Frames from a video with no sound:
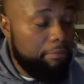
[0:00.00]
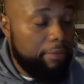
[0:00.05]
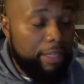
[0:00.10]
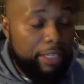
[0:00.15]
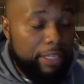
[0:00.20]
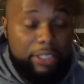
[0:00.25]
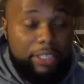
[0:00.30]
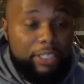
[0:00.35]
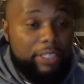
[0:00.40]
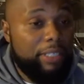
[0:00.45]

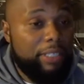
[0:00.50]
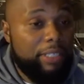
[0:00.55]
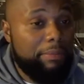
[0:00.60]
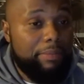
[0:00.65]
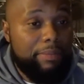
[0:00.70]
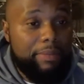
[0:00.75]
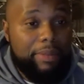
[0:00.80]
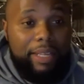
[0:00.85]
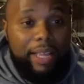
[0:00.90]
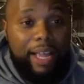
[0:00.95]
it's just,
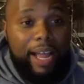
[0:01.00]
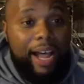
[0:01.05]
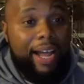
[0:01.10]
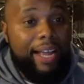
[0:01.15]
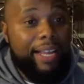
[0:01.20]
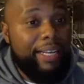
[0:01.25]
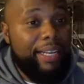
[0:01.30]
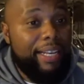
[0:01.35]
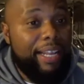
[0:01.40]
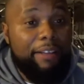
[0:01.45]
I
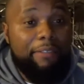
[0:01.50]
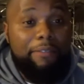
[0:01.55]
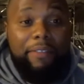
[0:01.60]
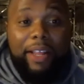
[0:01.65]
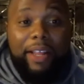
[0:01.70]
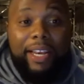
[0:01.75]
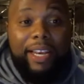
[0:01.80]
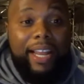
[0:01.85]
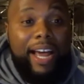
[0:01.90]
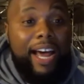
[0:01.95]
love
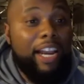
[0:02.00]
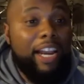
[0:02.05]
a lot of